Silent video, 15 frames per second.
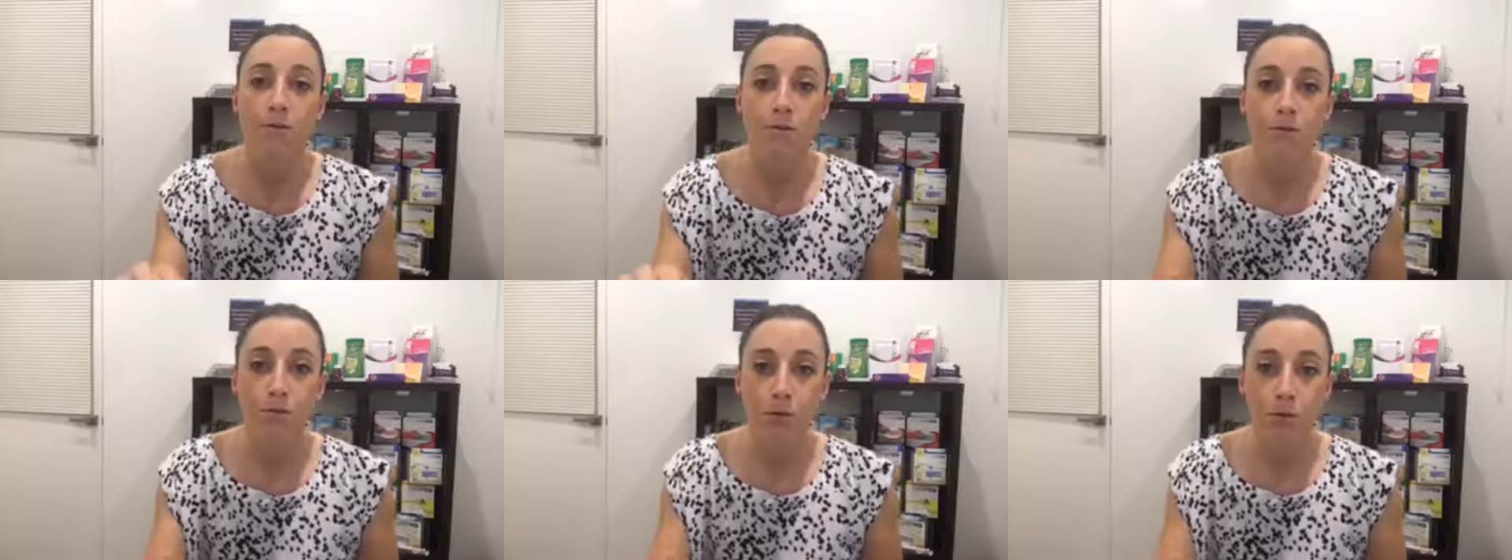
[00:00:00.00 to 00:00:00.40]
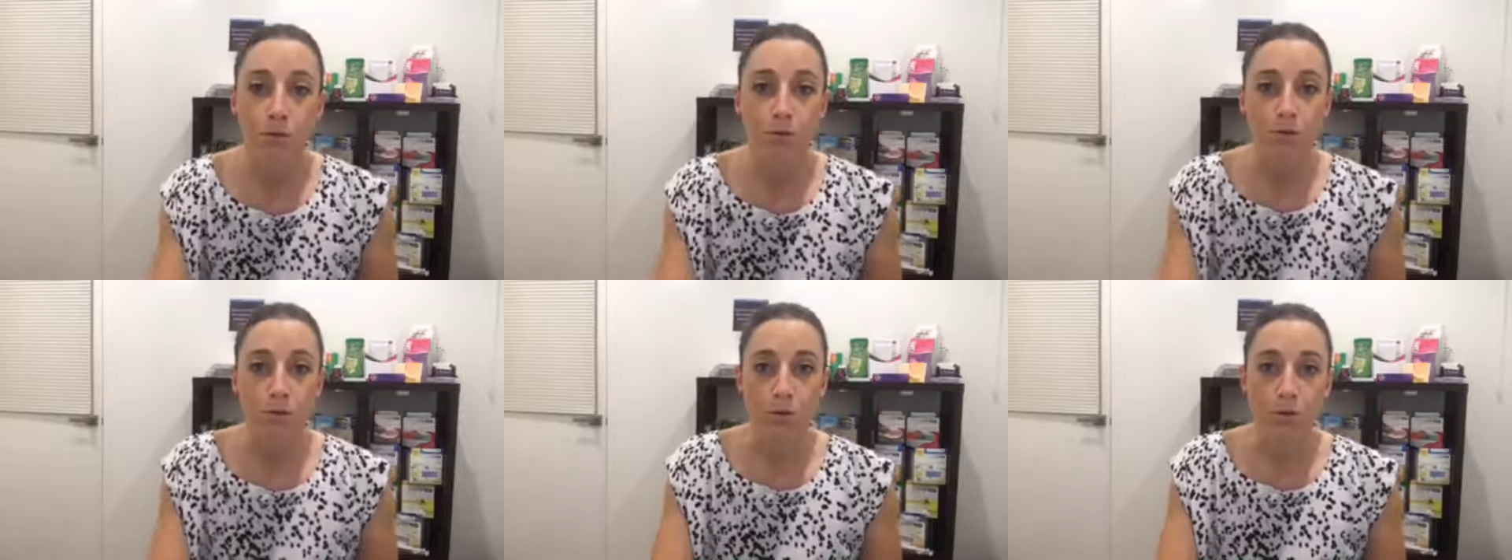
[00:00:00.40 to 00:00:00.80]
For the
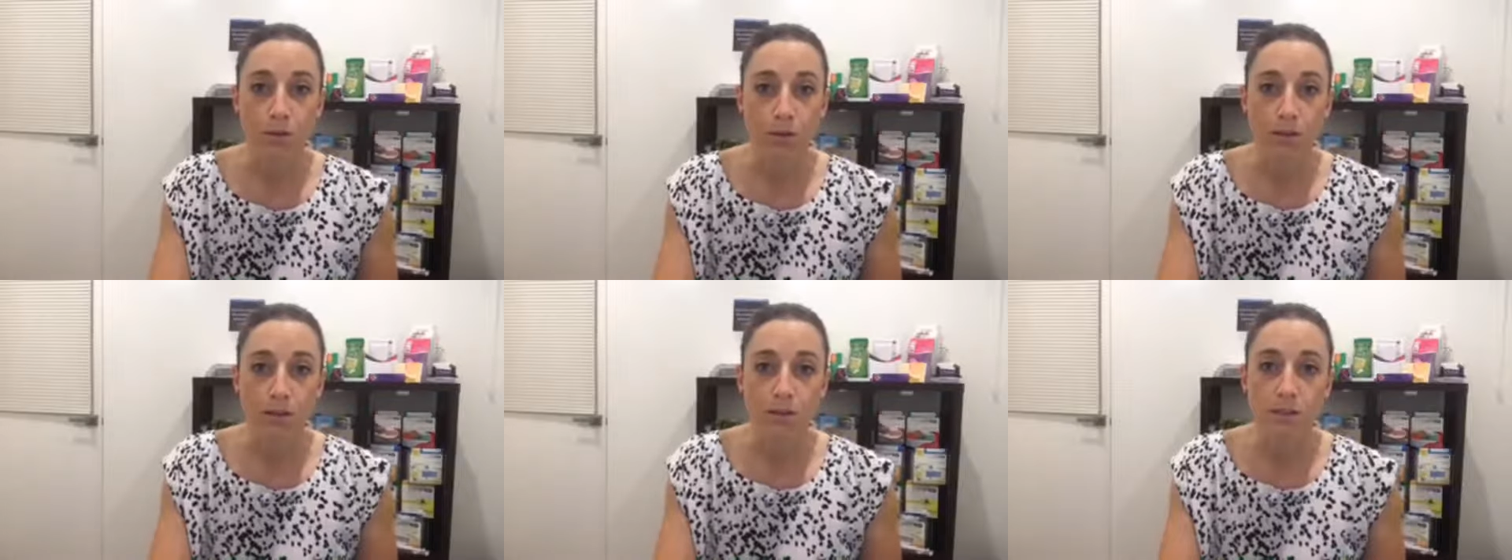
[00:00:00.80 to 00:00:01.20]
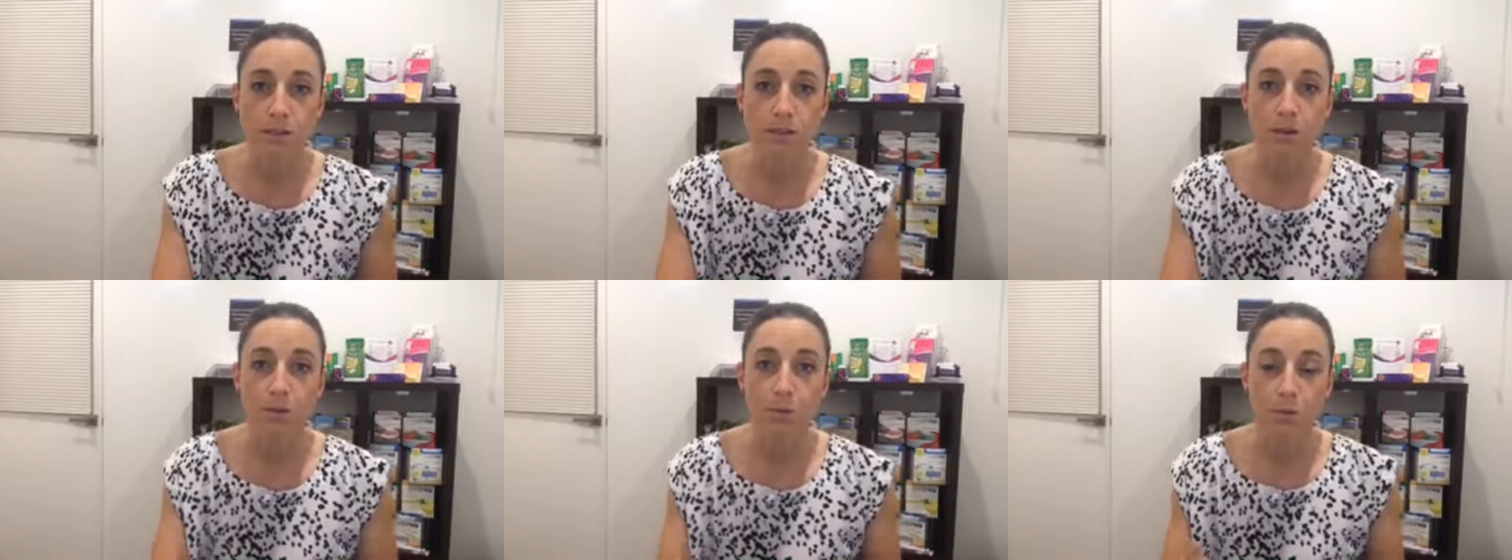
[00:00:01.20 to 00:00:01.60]
fluids,
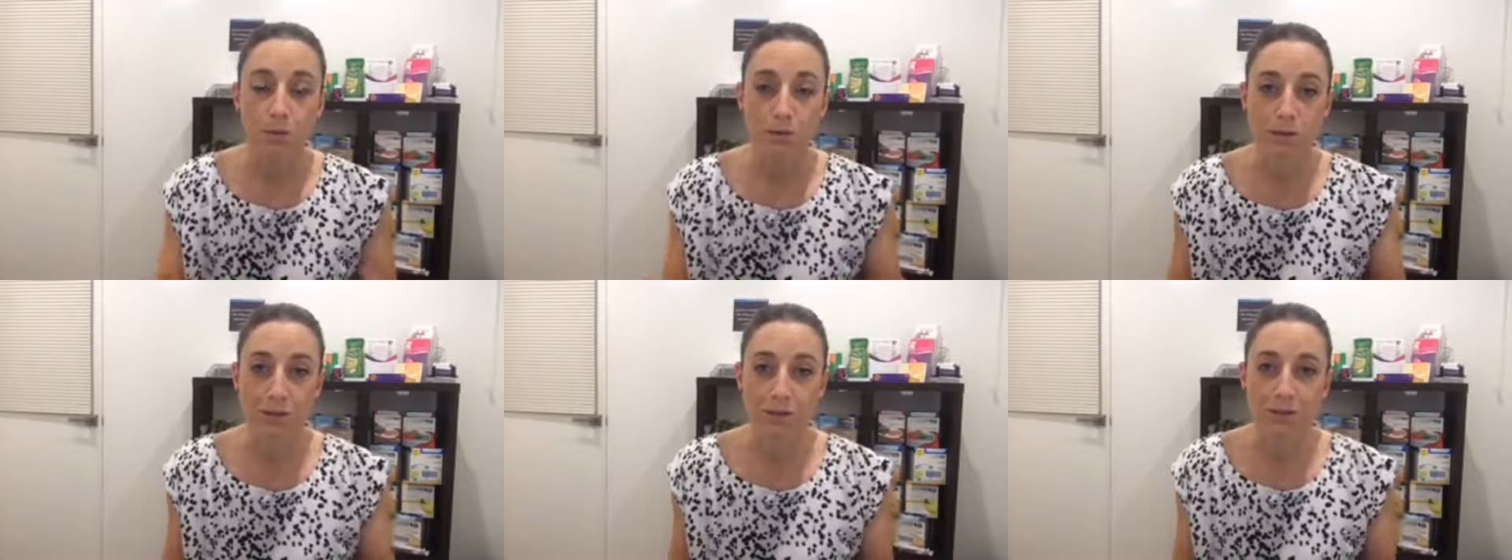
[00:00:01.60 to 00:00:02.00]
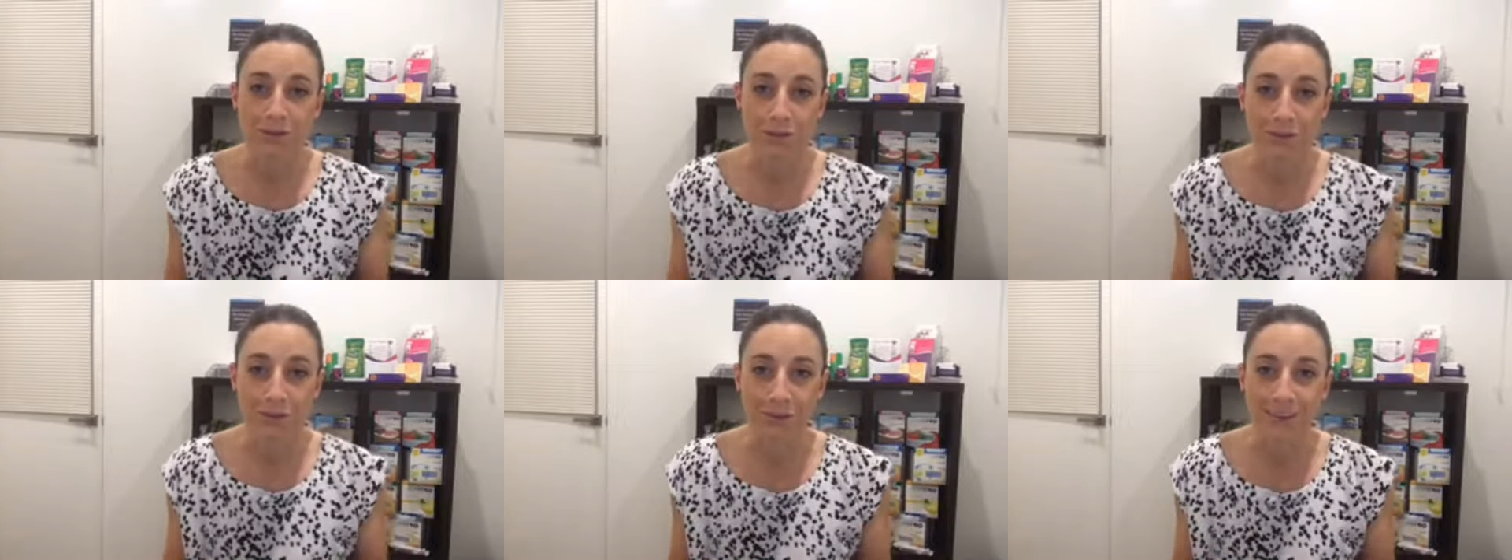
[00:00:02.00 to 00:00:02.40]
what is a
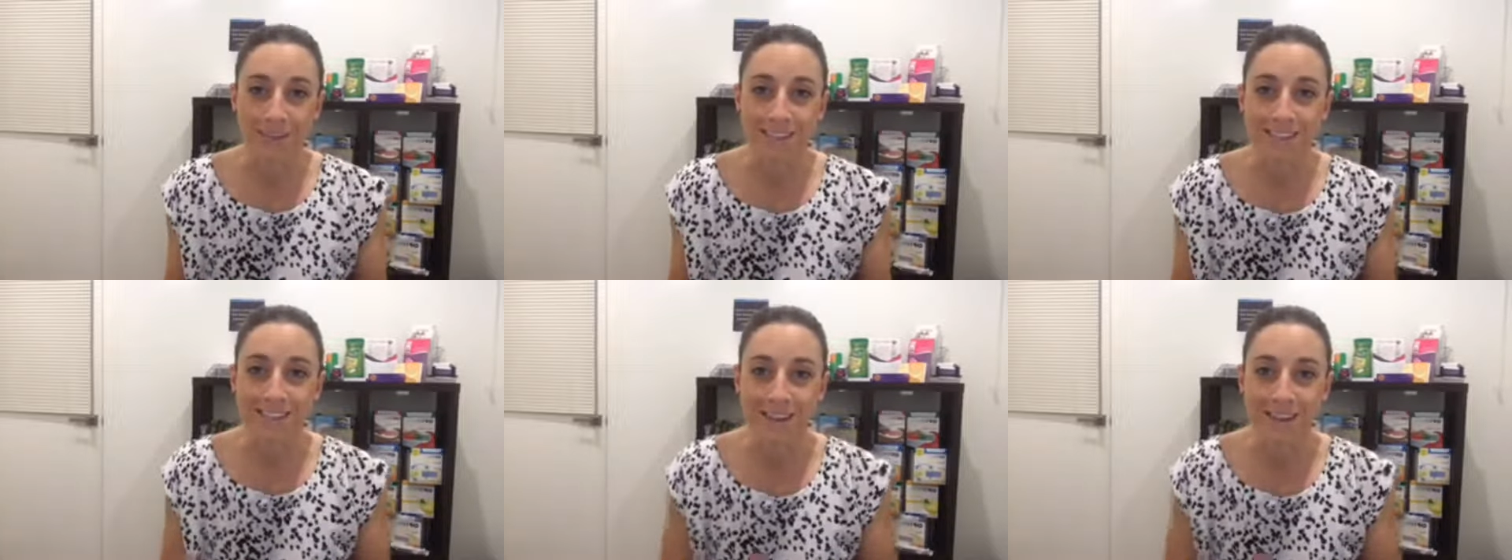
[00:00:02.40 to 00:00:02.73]
fluid?